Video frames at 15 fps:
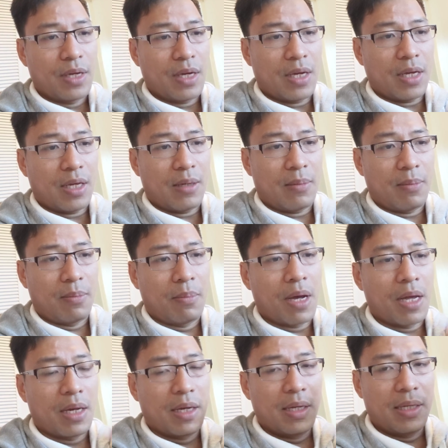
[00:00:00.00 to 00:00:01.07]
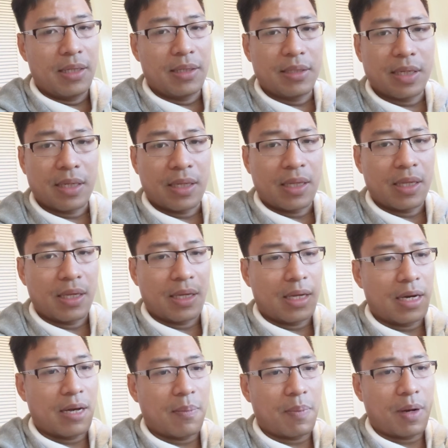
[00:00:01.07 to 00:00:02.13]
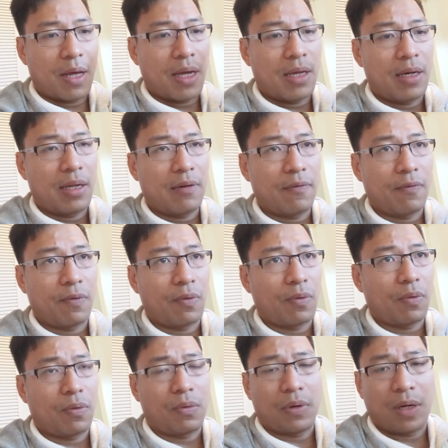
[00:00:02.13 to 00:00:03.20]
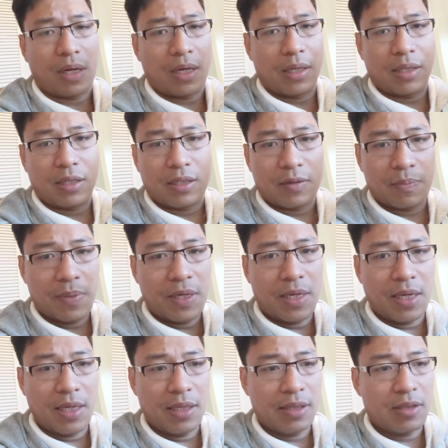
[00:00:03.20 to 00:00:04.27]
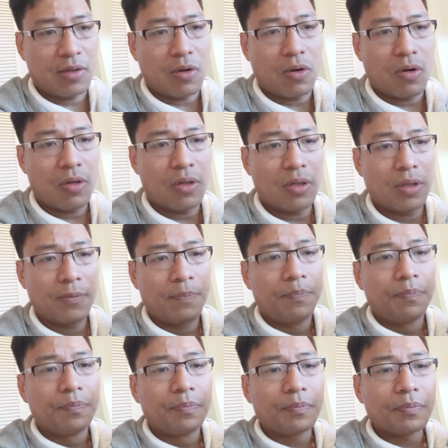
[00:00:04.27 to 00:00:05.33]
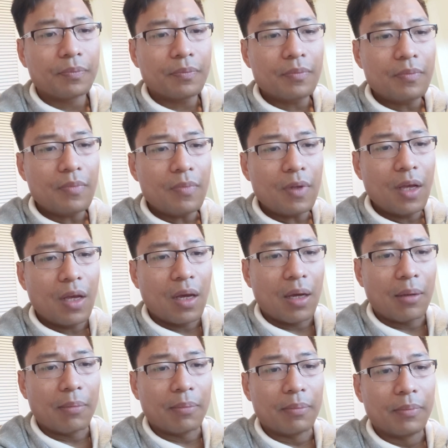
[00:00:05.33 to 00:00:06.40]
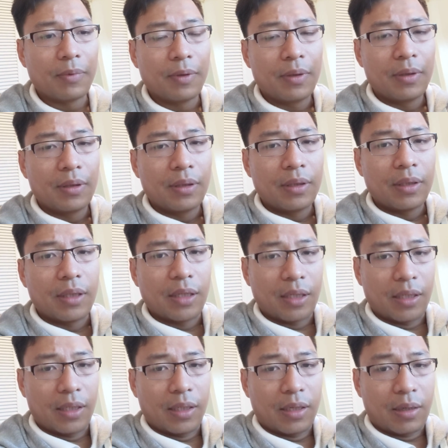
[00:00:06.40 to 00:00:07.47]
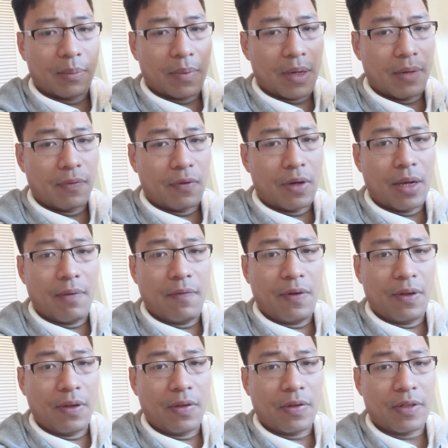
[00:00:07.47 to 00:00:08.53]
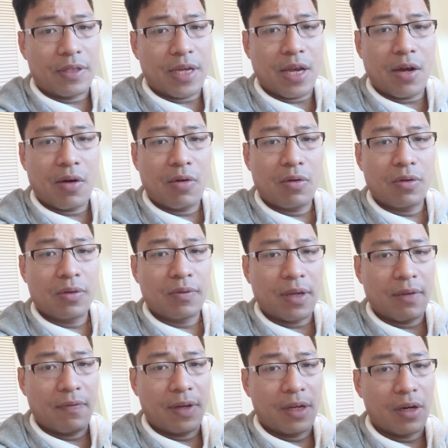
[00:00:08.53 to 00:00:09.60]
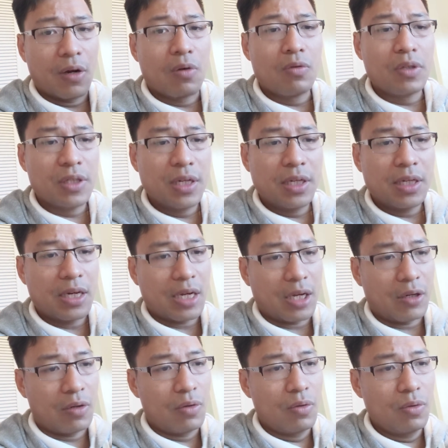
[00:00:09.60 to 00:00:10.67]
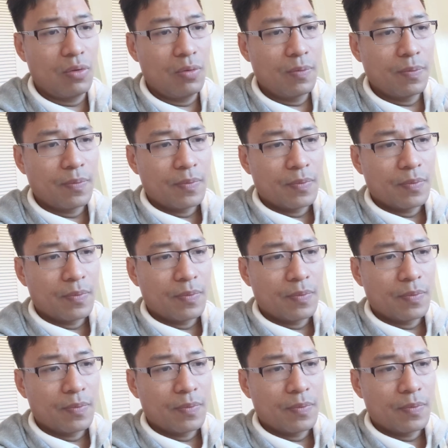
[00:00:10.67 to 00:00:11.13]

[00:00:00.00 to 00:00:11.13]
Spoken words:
And by this, I think I can apply that for, like, speaking talk, and I can apply for every sales, every closing that I do.